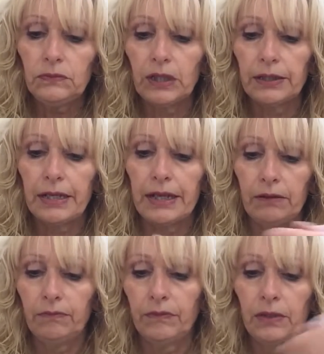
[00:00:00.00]
And
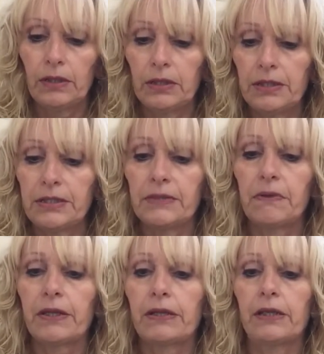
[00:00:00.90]
now, this is
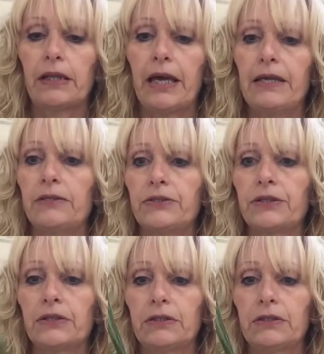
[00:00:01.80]
where the little end